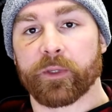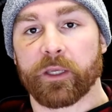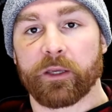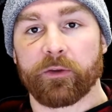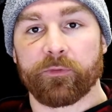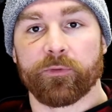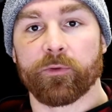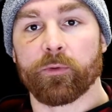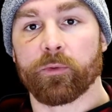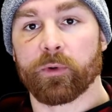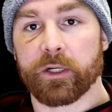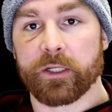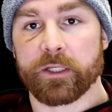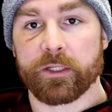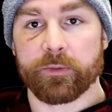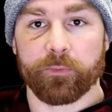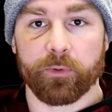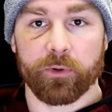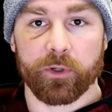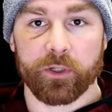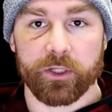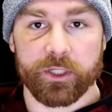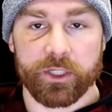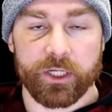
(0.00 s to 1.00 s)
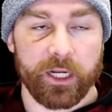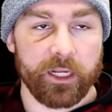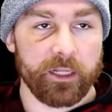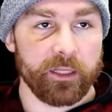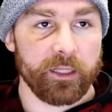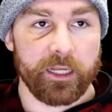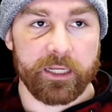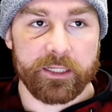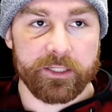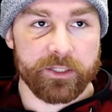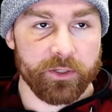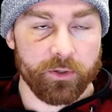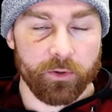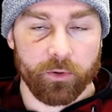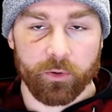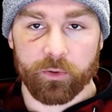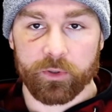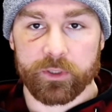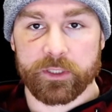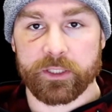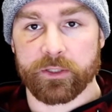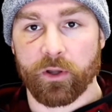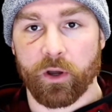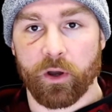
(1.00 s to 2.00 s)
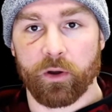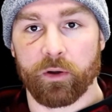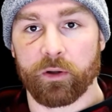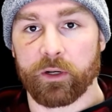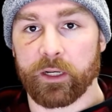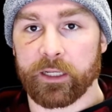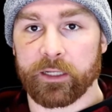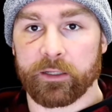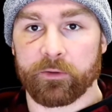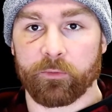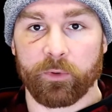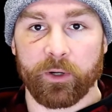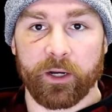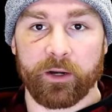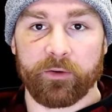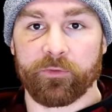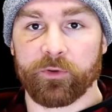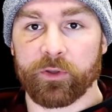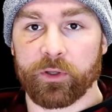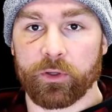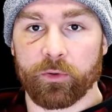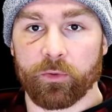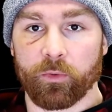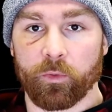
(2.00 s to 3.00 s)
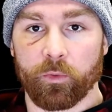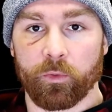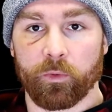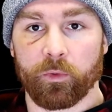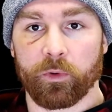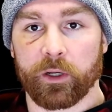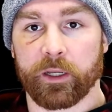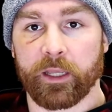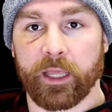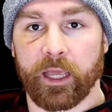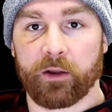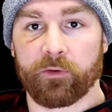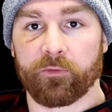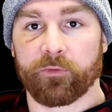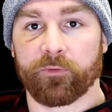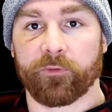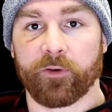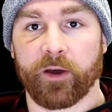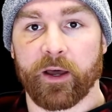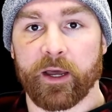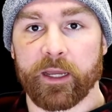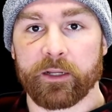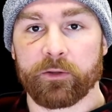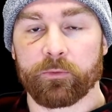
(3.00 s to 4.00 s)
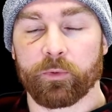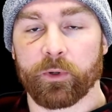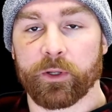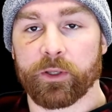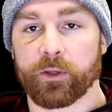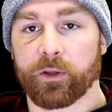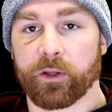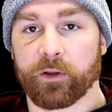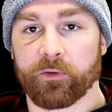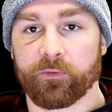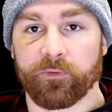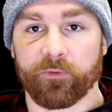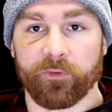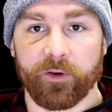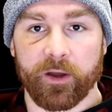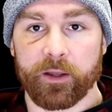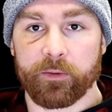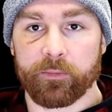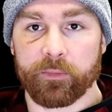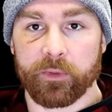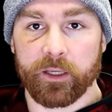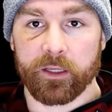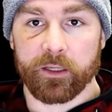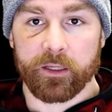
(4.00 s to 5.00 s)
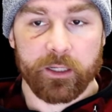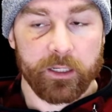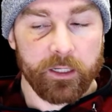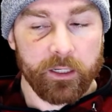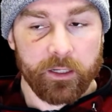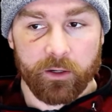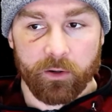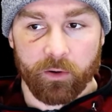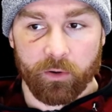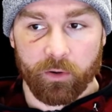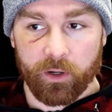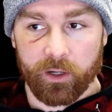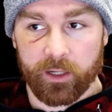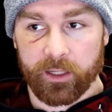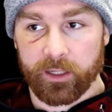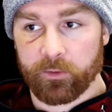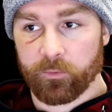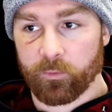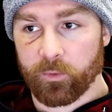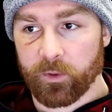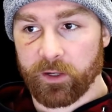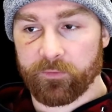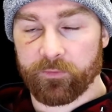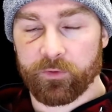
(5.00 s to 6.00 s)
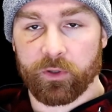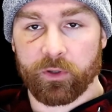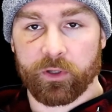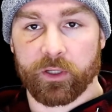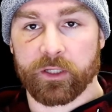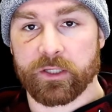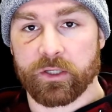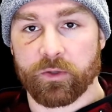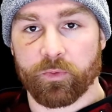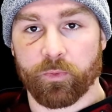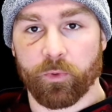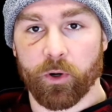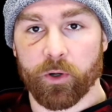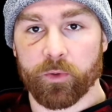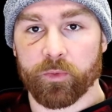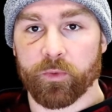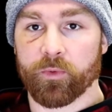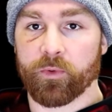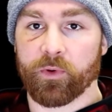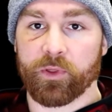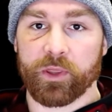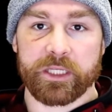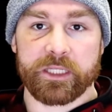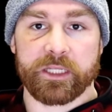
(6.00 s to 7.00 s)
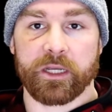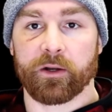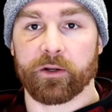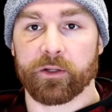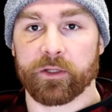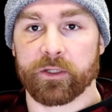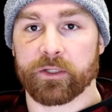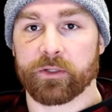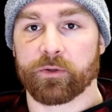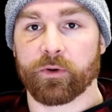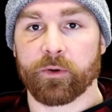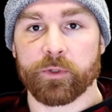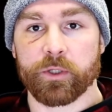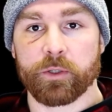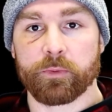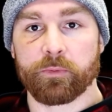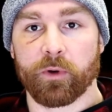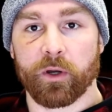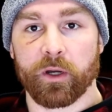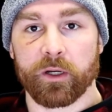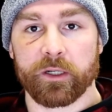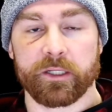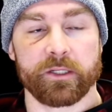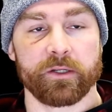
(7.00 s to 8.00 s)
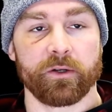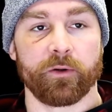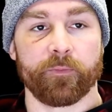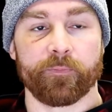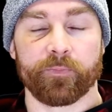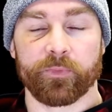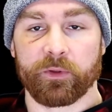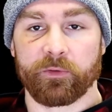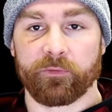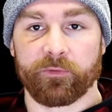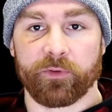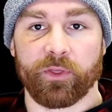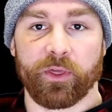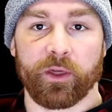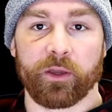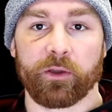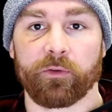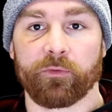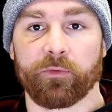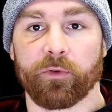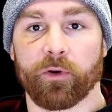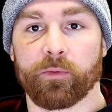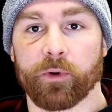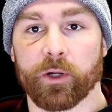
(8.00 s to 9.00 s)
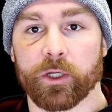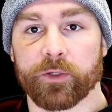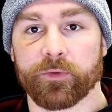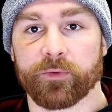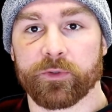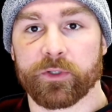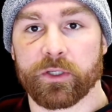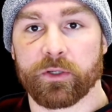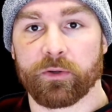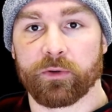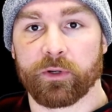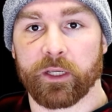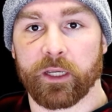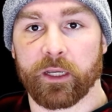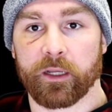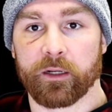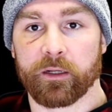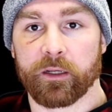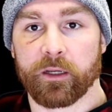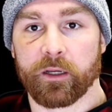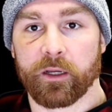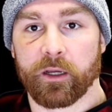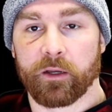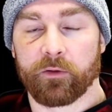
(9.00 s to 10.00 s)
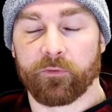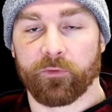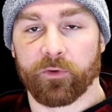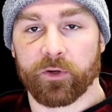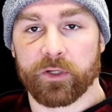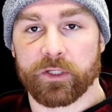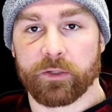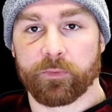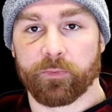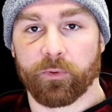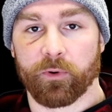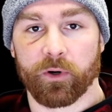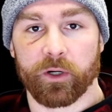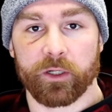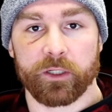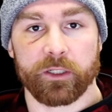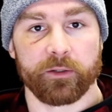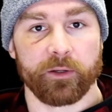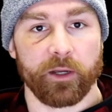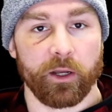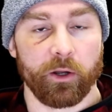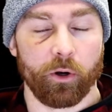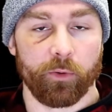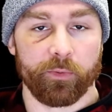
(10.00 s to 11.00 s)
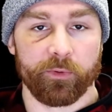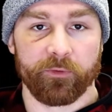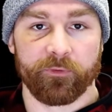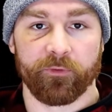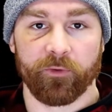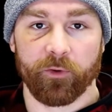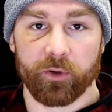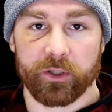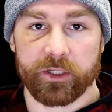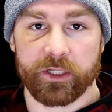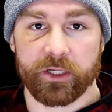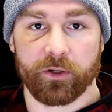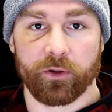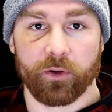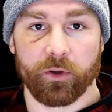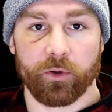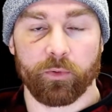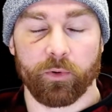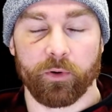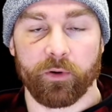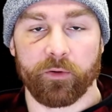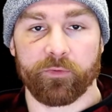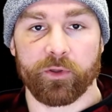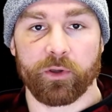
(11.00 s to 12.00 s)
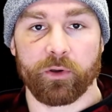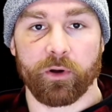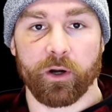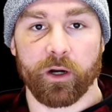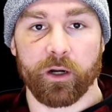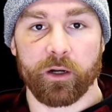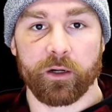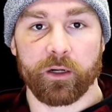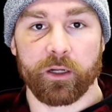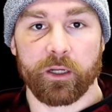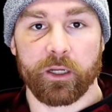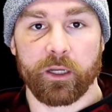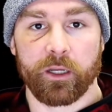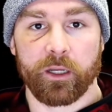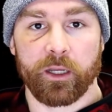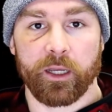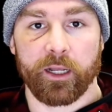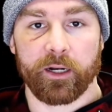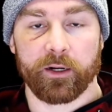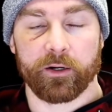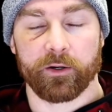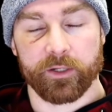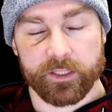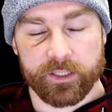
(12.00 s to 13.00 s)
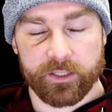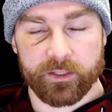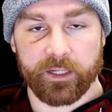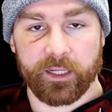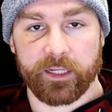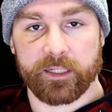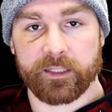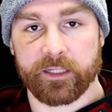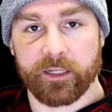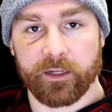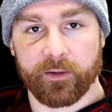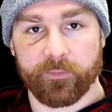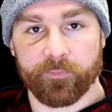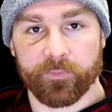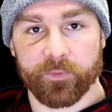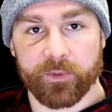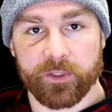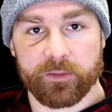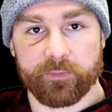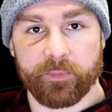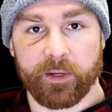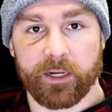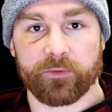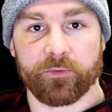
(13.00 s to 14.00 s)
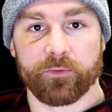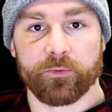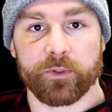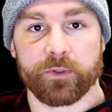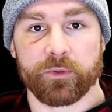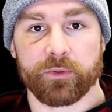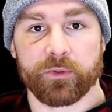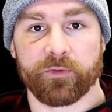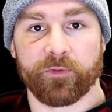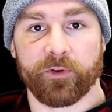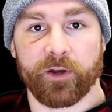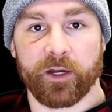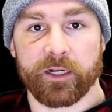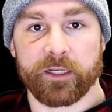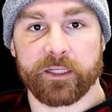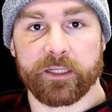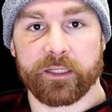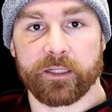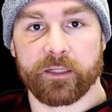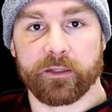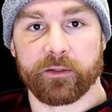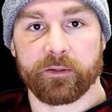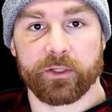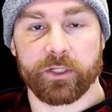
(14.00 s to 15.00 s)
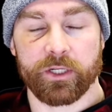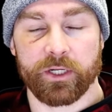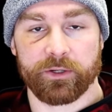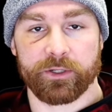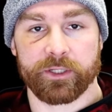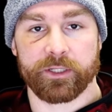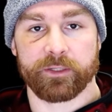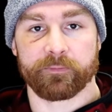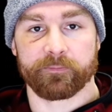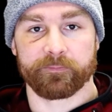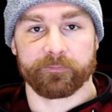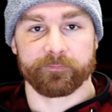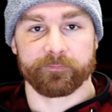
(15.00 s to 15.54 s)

If you want to support the channel, as you always know, like whatever you can find, where you can find me, or like whatever you can support me with, is down in the description box. So thank you very much for tuning in, for the support. I hope you folks are good wherever you are, and I'm gonna see you next time. This is Max from Woodsmans Finest. Cheers.